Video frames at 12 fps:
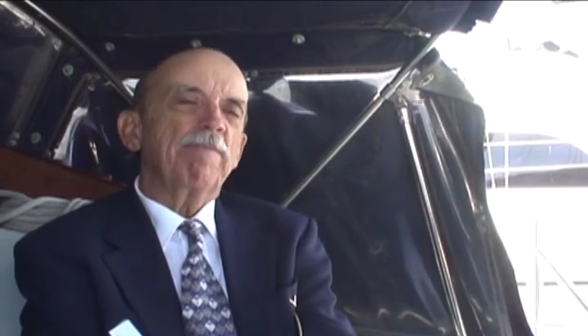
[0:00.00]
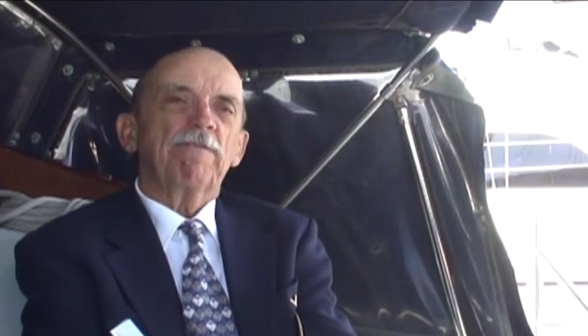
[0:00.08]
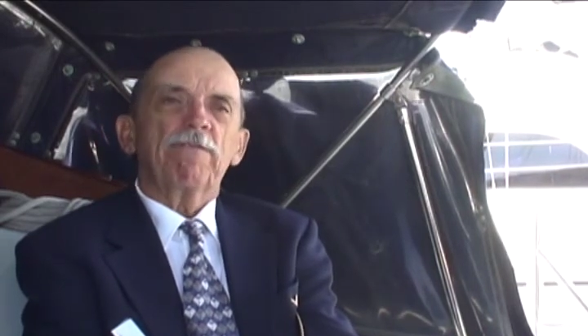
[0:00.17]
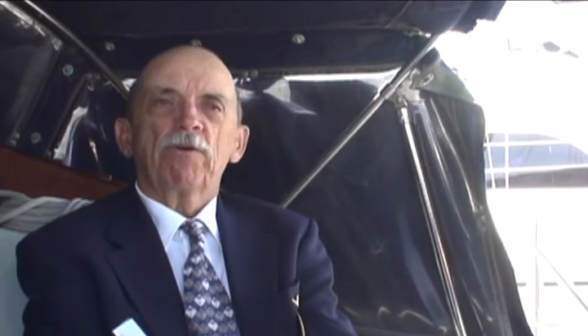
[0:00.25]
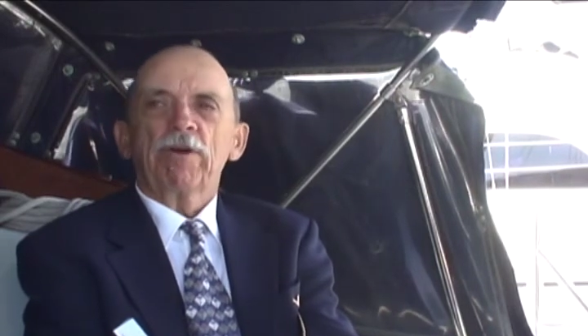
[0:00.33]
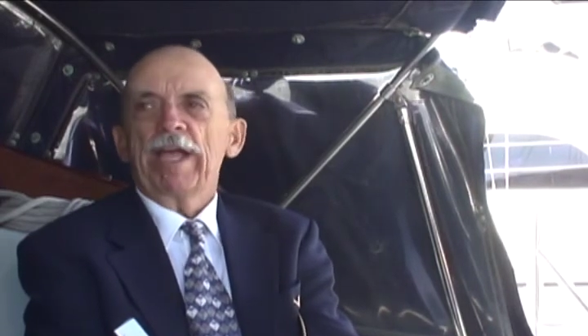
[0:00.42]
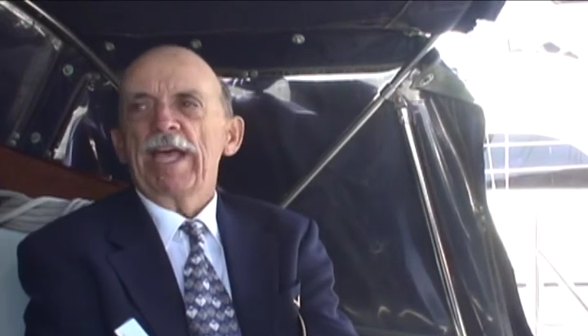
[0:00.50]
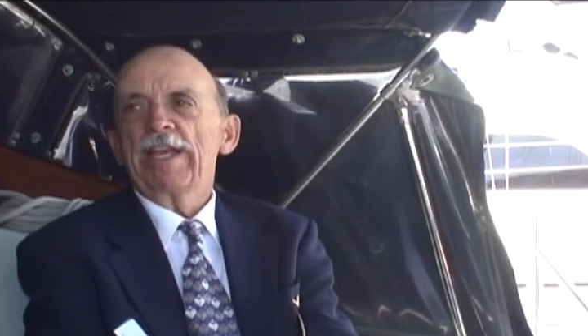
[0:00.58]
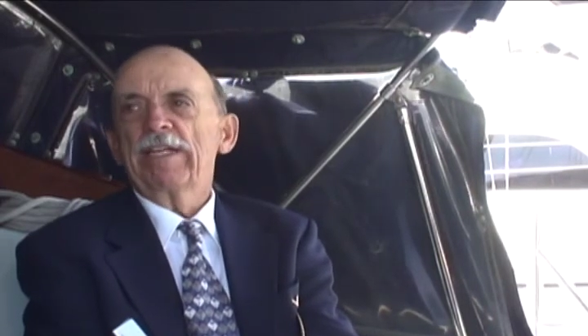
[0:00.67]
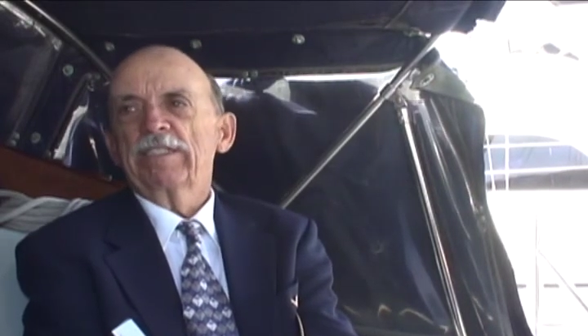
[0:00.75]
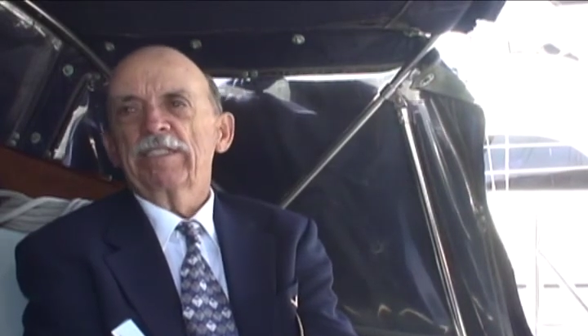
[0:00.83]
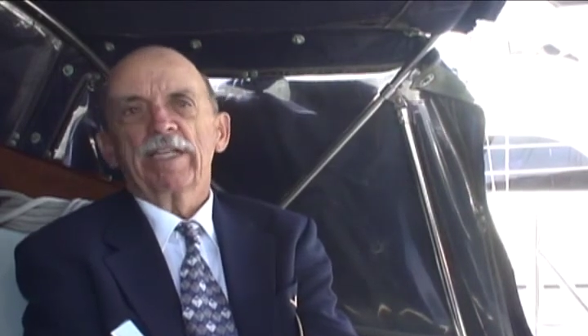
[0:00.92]

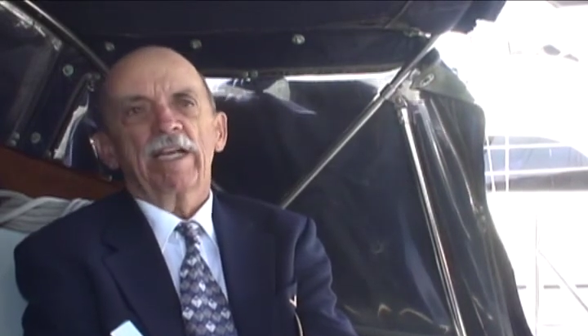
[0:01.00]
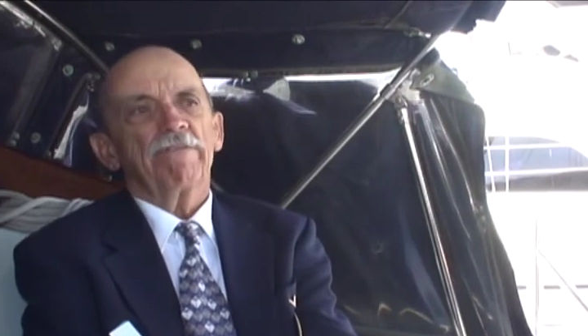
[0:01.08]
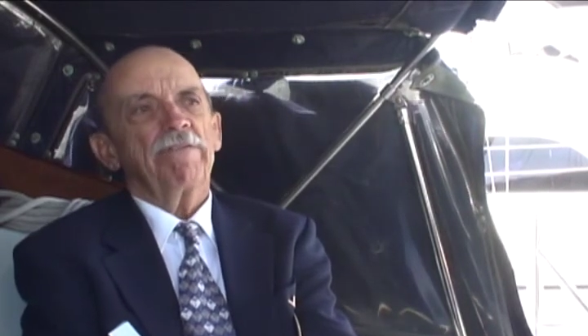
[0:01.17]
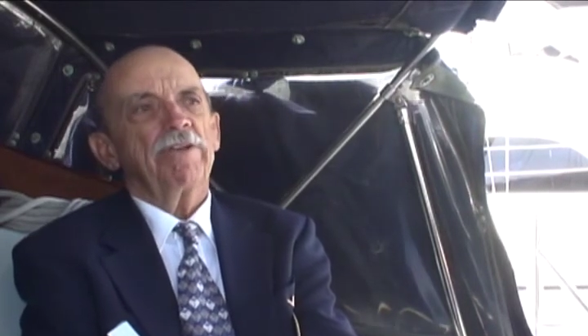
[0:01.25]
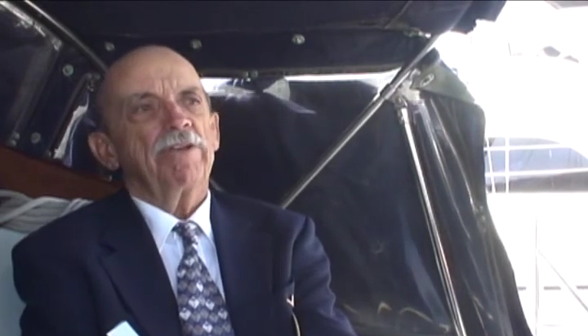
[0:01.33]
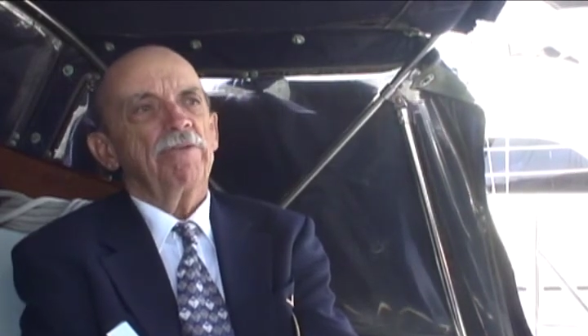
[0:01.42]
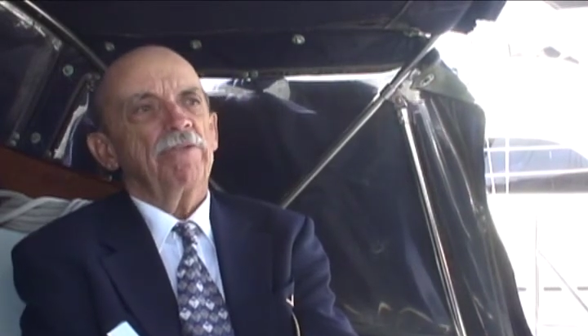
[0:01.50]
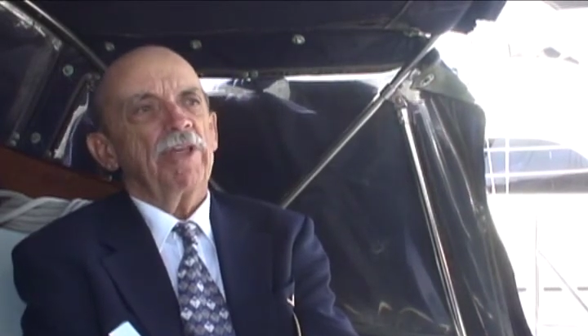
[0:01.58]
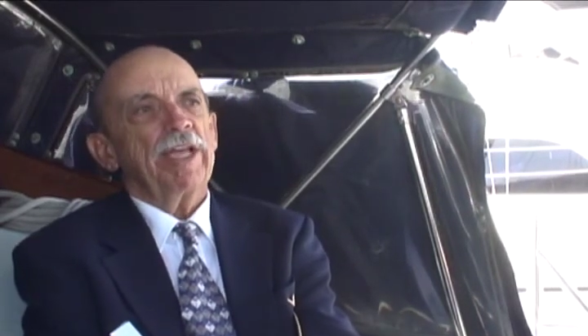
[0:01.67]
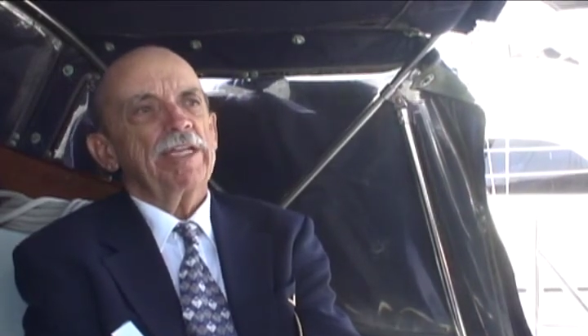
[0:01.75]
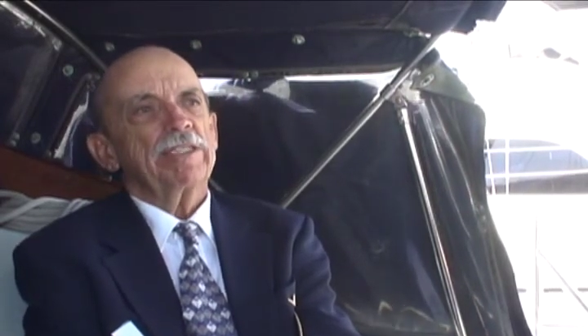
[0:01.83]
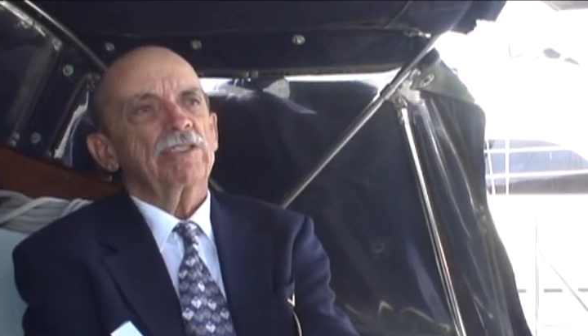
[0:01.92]
beforehand and stuff and do
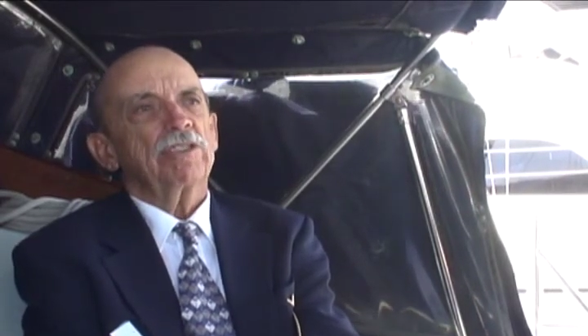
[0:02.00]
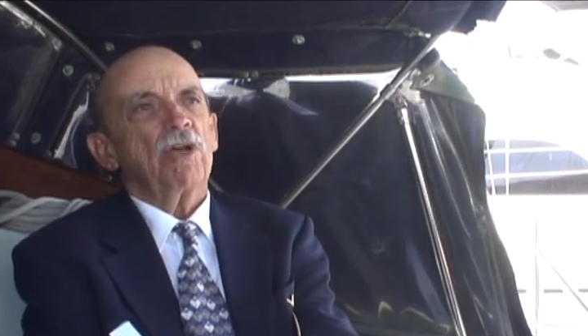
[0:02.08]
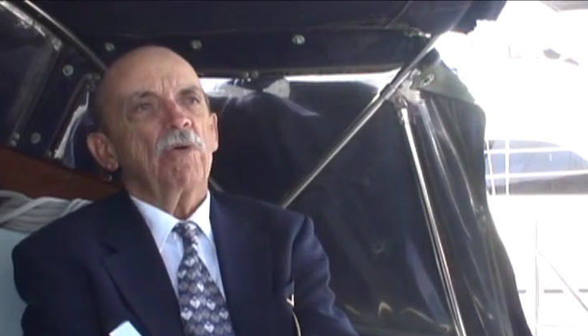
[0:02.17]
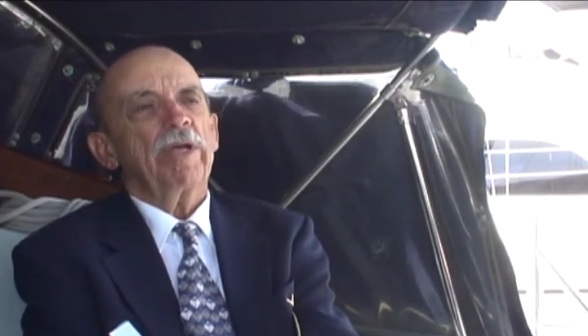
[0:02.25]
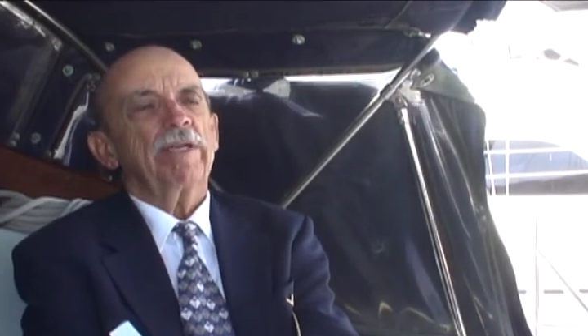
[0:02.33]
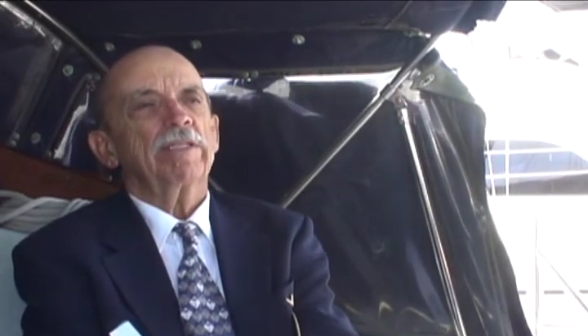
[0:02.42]
things, so